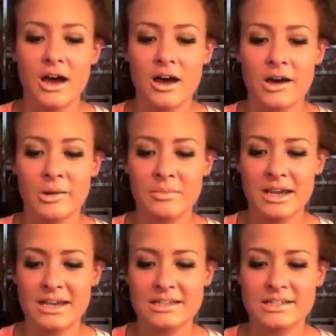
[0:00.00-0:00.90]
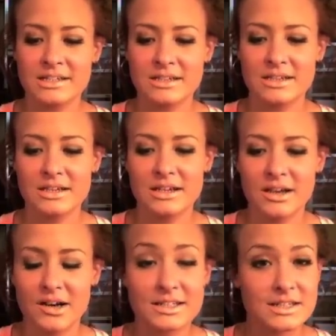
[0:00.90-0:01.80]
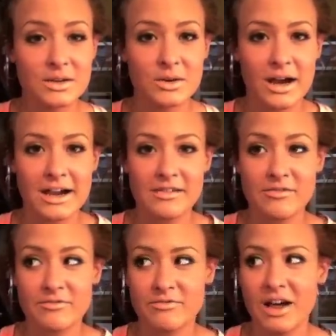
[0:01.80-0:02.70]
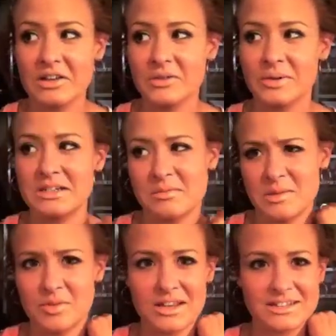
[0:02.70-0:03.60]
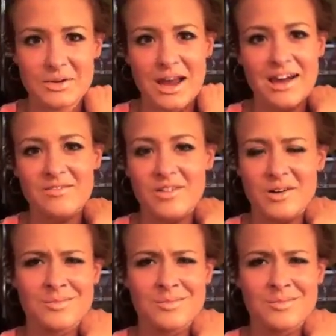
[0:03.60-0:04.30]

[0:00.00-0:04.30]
And also, I follow random people that don't have